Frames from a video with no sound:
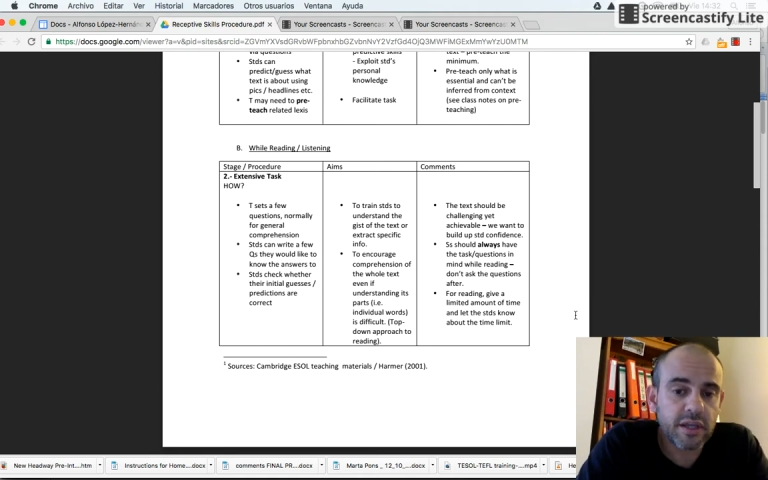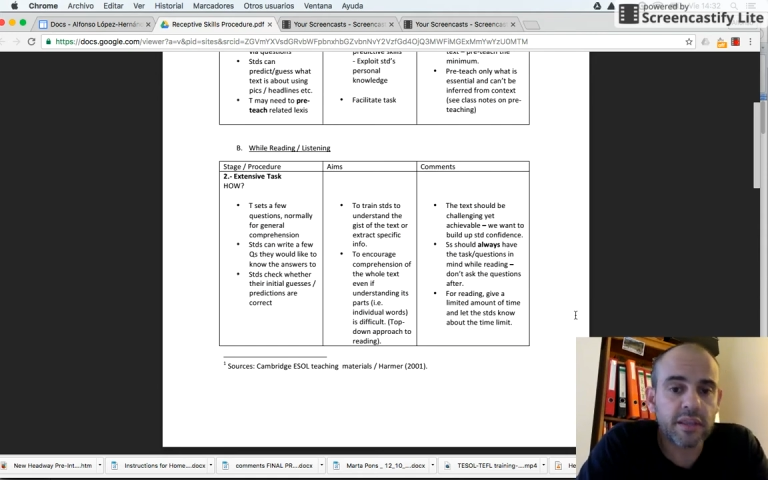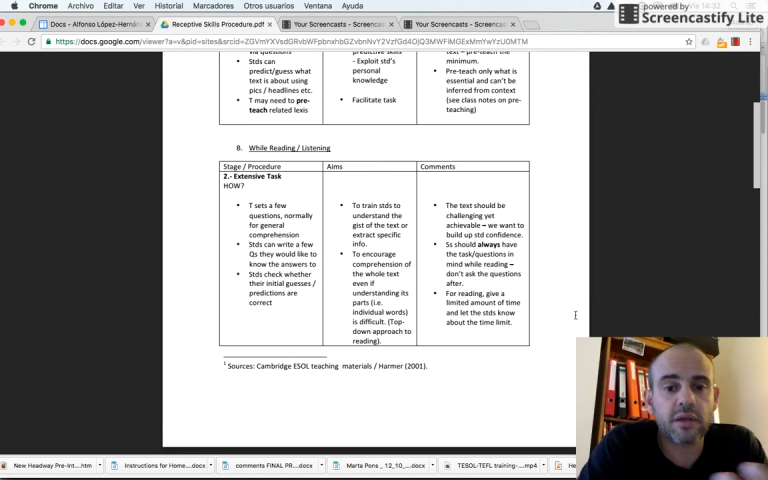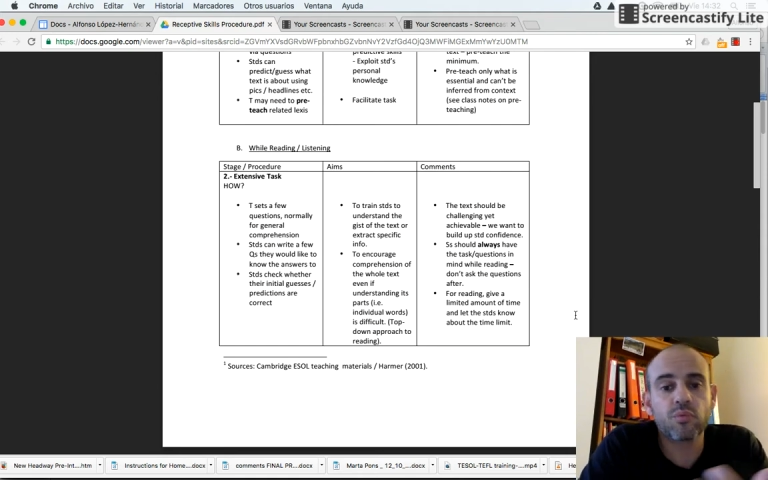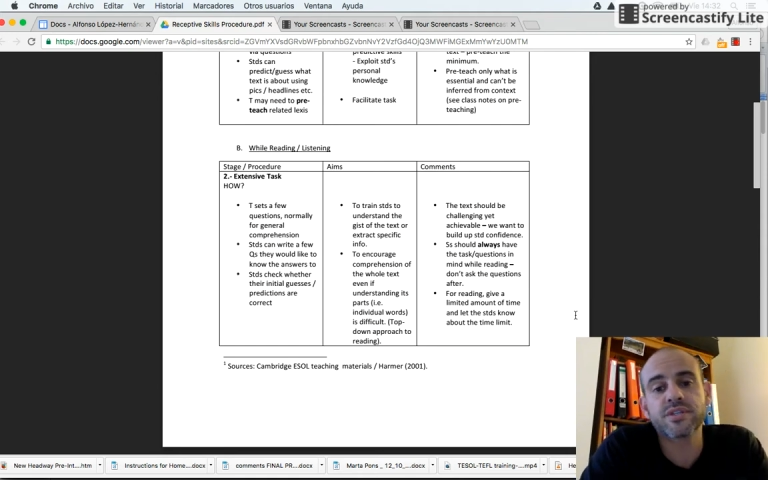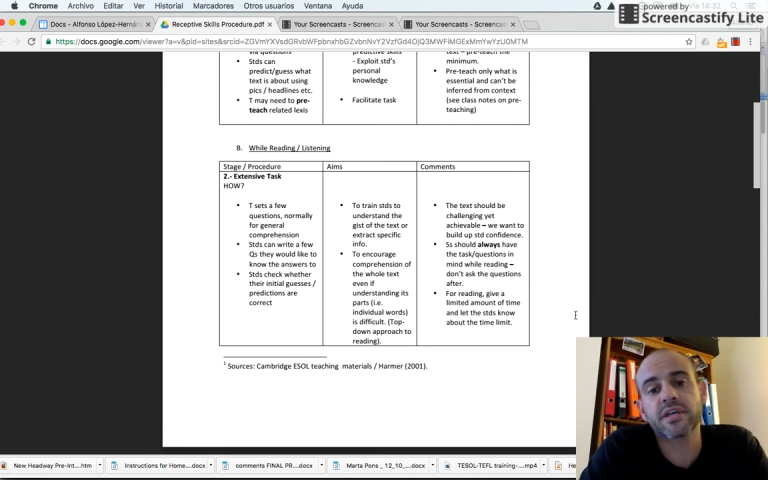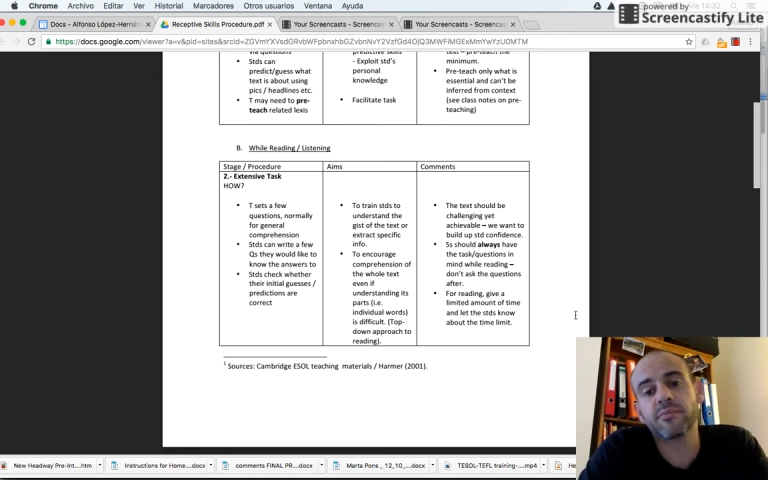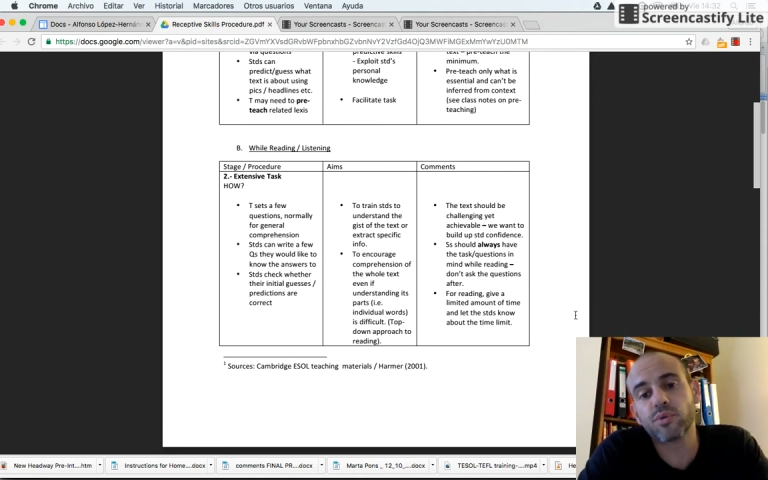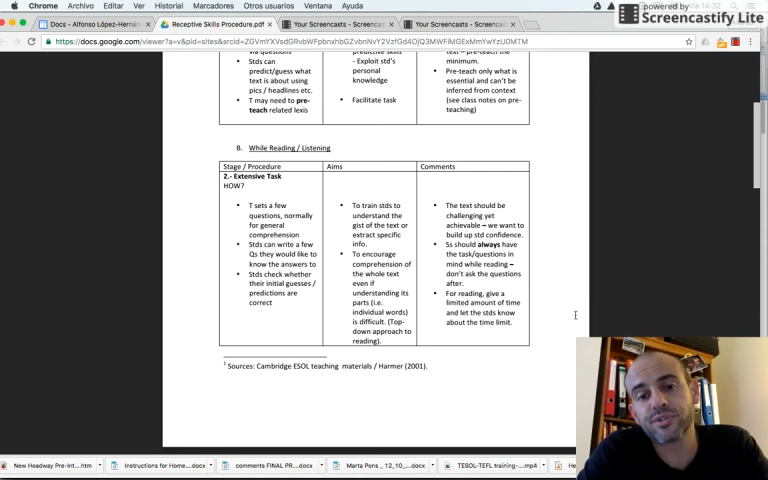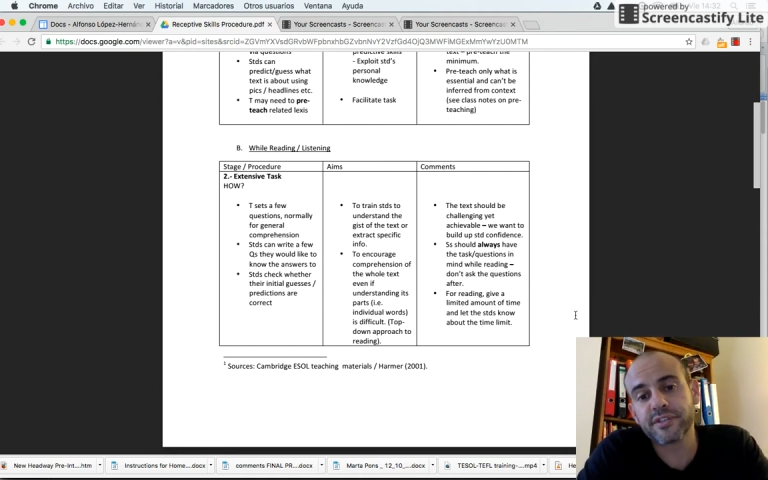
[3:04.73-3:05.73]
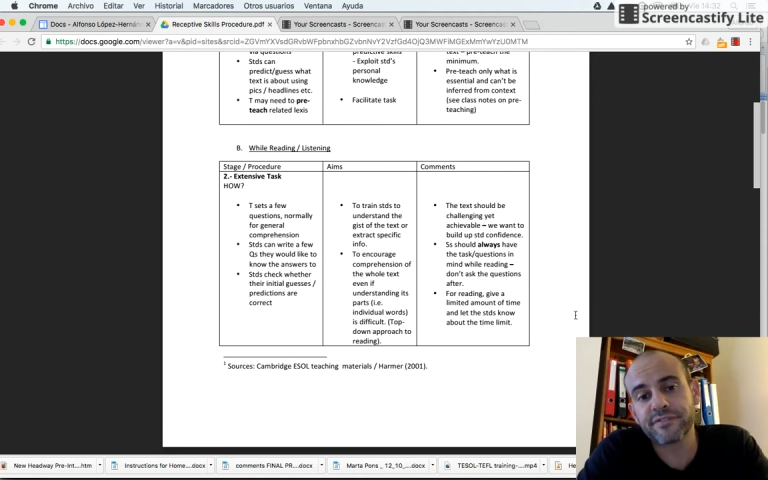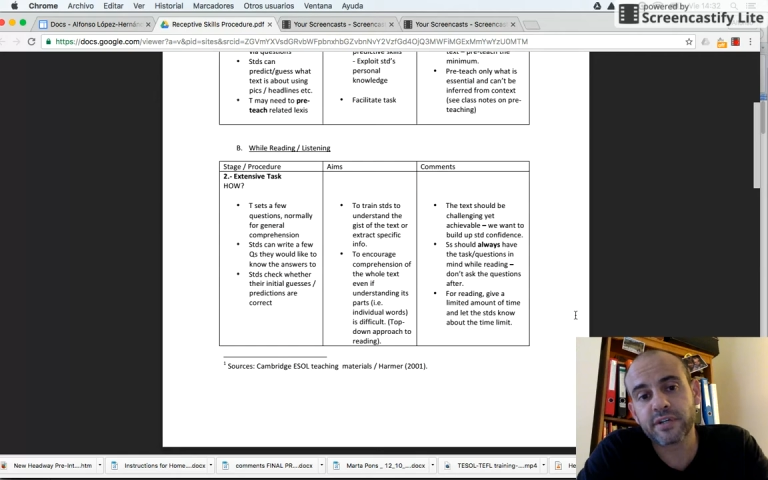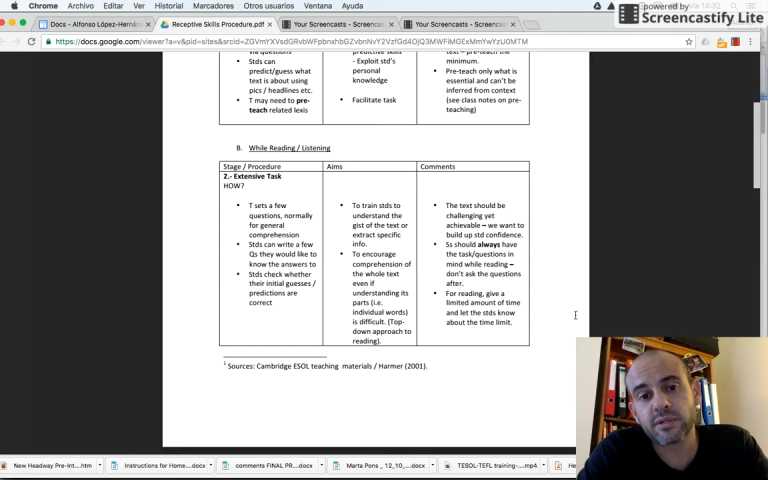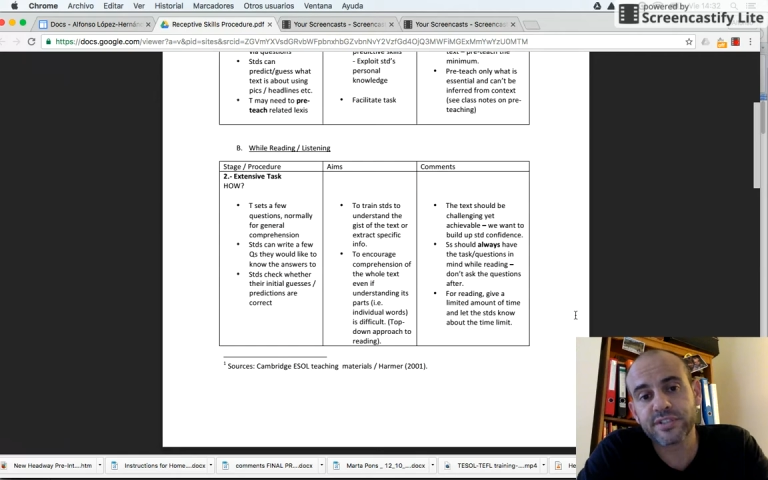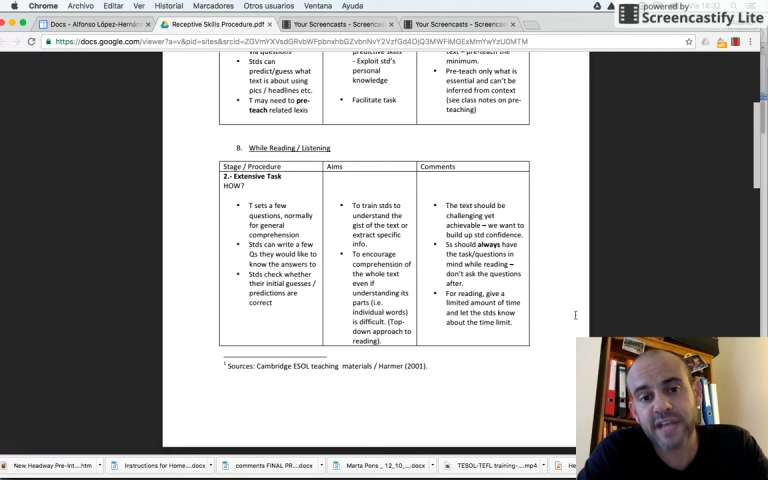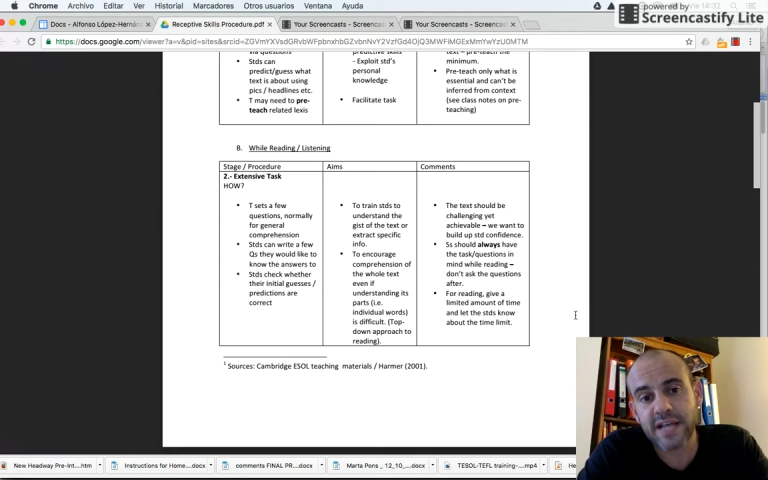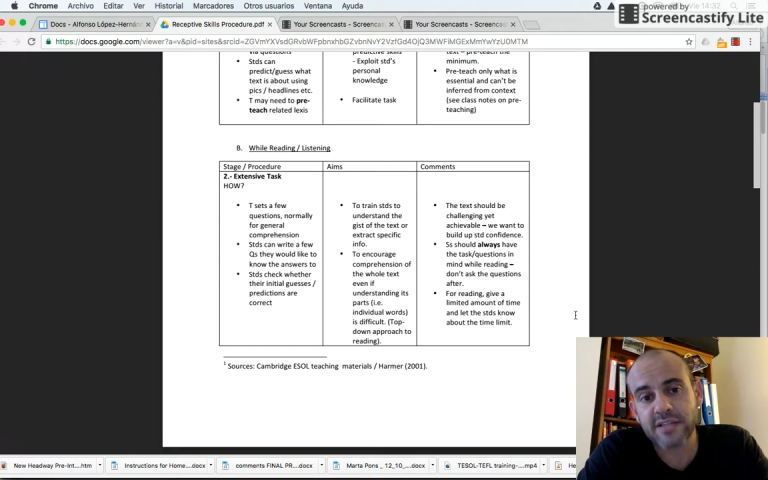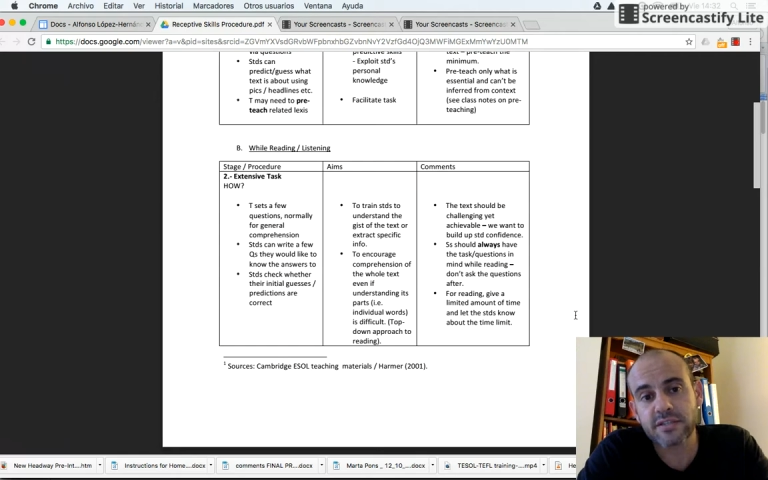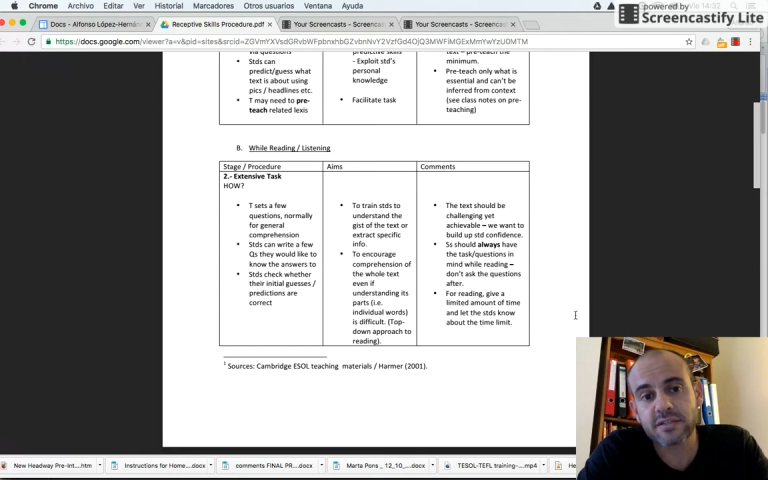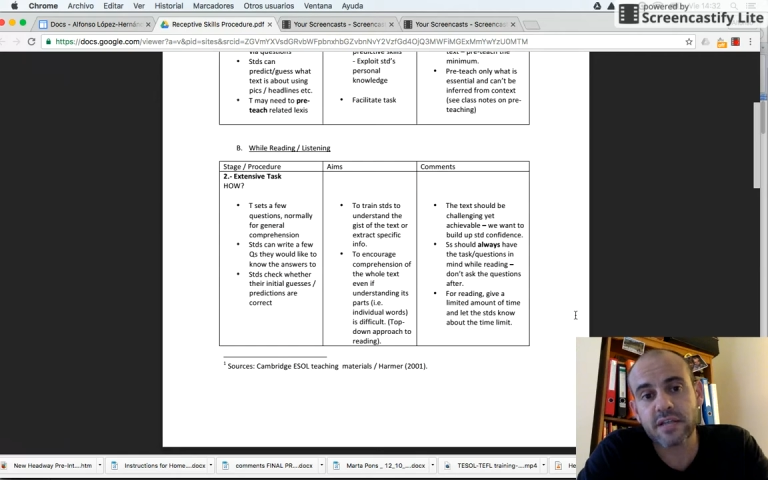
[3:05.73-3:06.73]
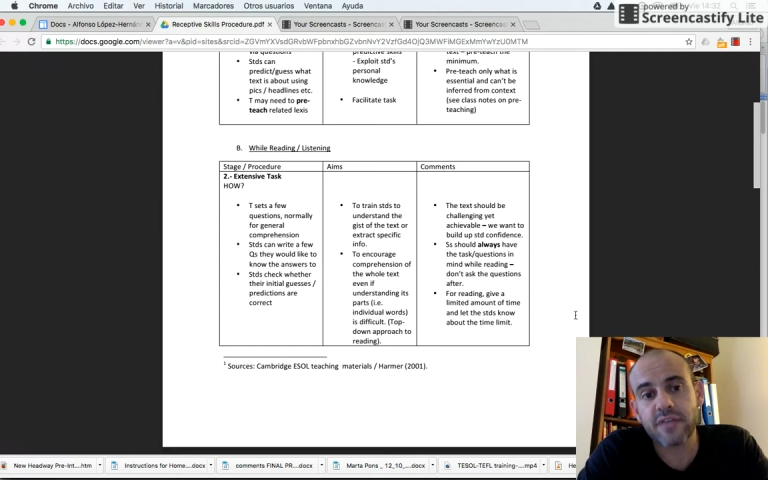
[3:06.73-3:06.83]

and then we set more difficult tasks.